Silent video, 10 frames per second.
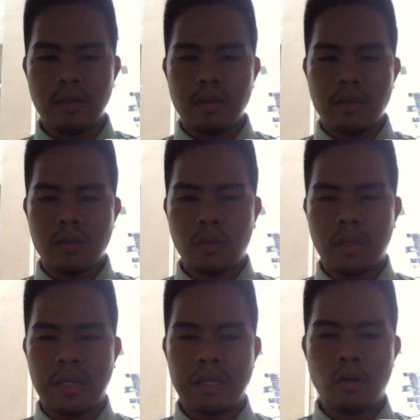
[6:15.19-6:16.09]
So
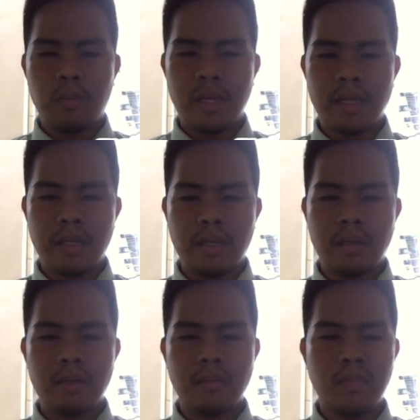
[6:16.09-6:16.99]
three coplanar,
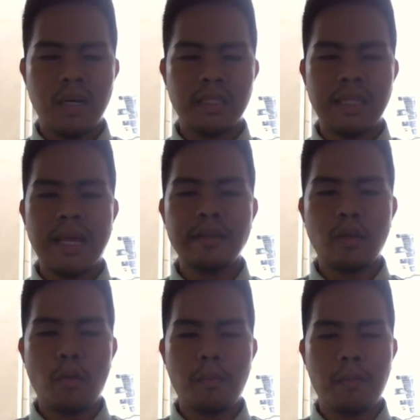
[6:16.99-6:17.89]
but
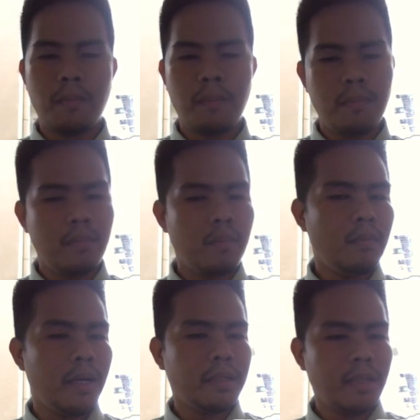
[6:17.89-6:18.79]

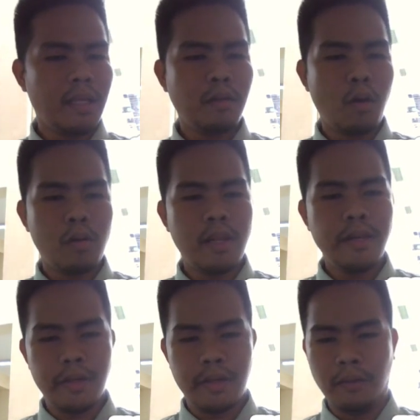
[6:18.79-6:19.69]

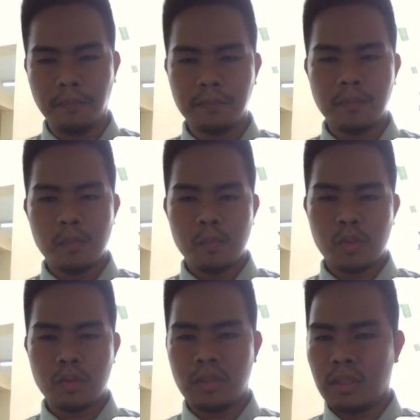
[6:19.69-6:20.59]
non-collinear.
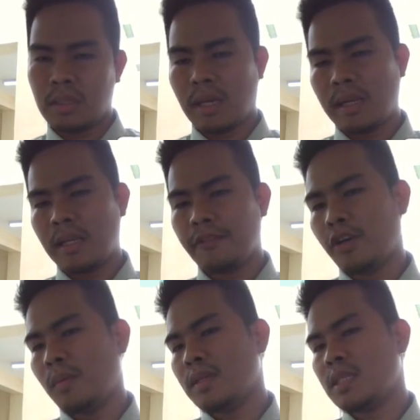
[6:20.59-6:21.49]
So these cannot
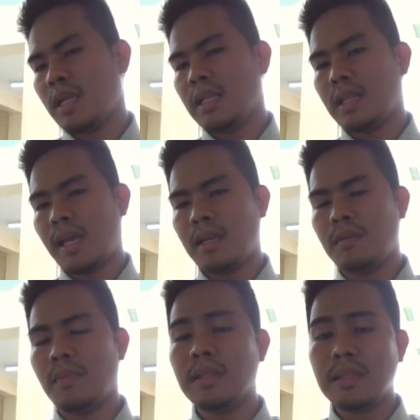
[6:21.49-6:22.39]
form a straight
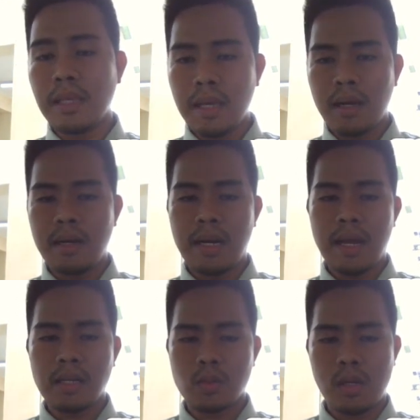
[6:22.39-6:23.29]
line, but they are
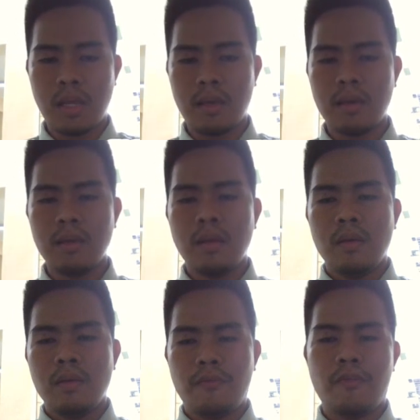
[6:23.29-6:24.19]
actually
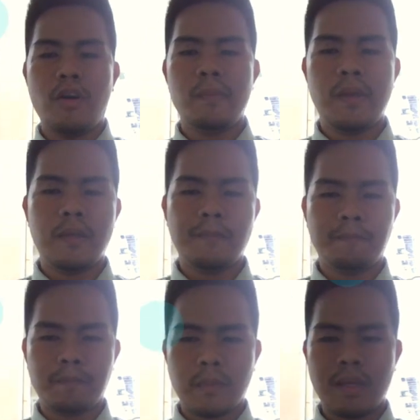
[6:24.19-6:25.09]
forming
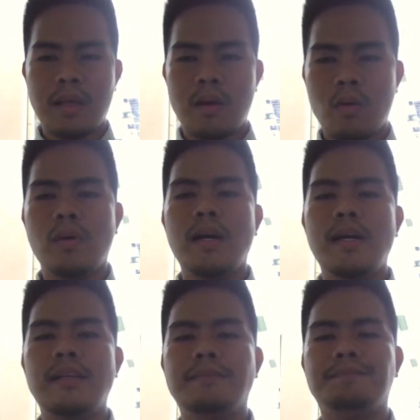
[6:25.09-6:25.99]
a one